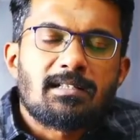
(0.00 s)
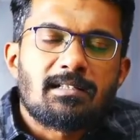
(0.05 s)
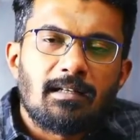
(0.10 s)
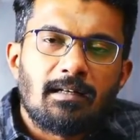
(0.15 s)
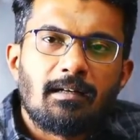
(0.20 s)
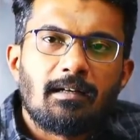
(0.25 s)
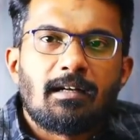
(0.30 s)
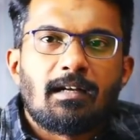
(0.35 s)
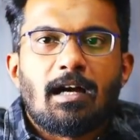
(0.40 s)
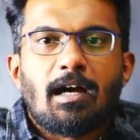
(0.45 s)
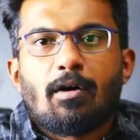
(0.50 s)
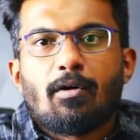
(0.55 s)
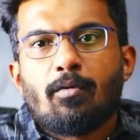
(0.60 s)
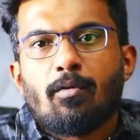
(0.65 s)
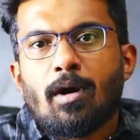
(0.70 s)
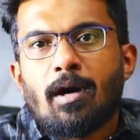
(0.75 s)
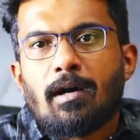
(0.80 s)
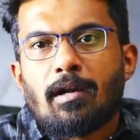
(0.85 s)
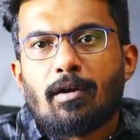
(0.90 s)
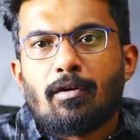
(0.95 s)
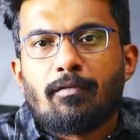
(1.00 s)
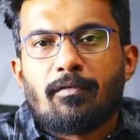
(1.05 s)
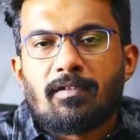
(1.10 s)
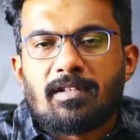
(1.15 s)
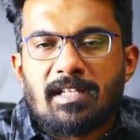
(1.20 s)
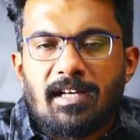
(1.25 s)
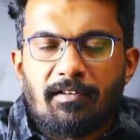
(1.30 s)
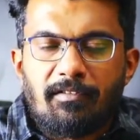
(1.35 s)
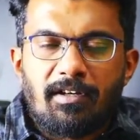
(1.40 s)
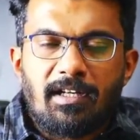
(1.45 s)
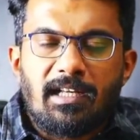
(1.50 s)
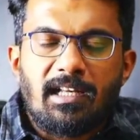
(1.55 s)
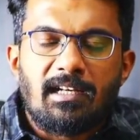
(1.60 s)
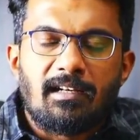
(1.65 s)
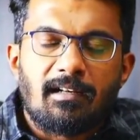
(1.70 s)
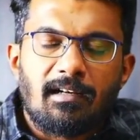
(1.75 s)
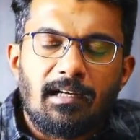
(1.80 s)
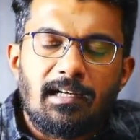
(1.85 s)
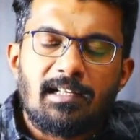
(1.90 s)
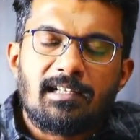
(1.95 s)
till now, around
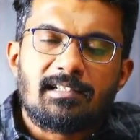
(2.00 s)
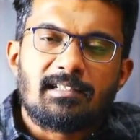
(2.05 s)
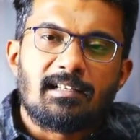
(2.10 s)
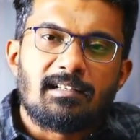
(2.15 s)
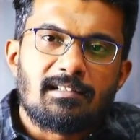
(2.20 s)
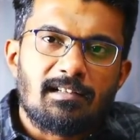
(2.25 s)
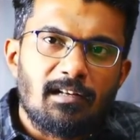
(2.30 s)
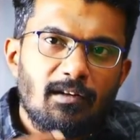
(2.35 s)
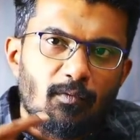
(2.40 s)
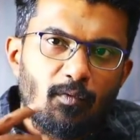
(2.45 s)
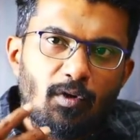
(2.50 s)
17 trading session,